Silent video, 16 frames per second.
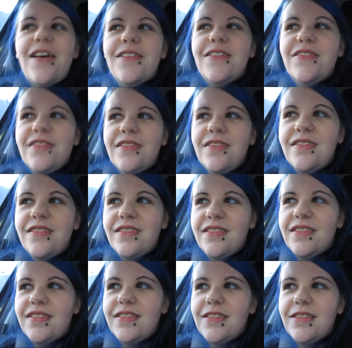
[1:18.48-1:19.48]
mean, I
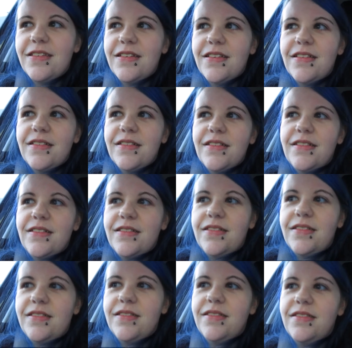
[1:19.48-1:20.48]
probably wouldn't have had the money
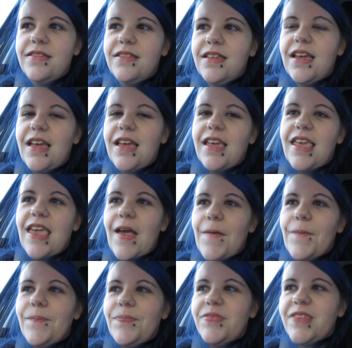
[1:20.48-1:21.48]
any other time. So. Yeah.